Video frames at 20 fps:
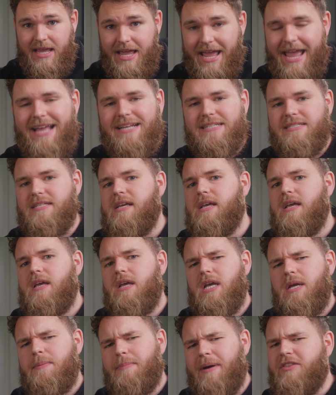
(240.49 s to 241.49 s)
And
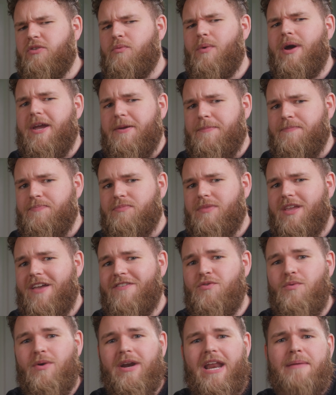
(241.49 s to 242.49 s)
by the way,
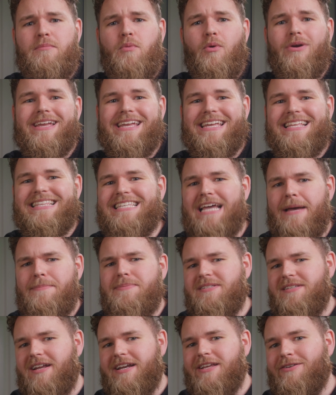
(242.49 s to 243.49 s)
if you want a more
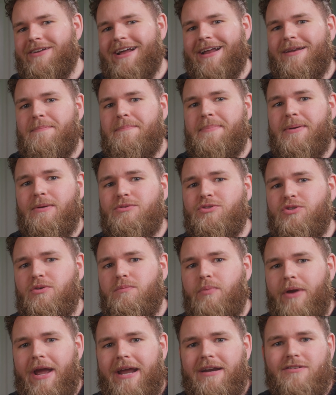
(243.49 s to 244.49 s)
in-depth study on how to build your
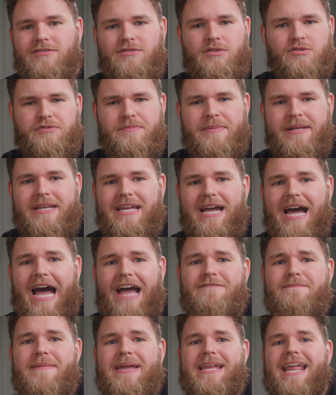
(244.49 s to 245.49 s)
brand on social media,
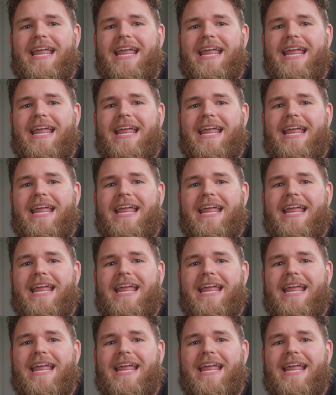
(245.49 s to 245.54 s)
I've made